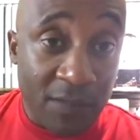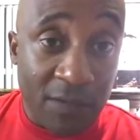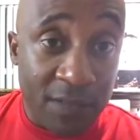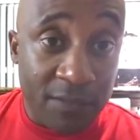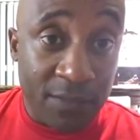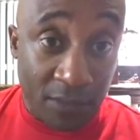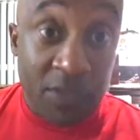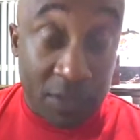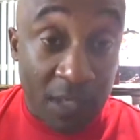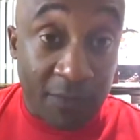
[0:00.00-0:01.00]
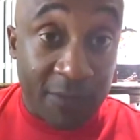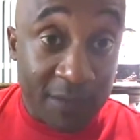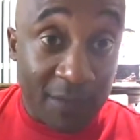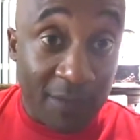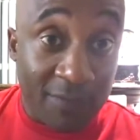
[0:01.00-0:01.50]
It's
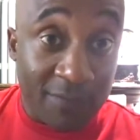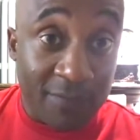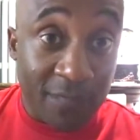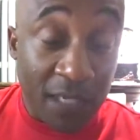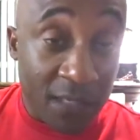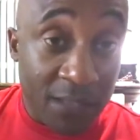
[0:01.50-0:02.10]
different. Yeah, he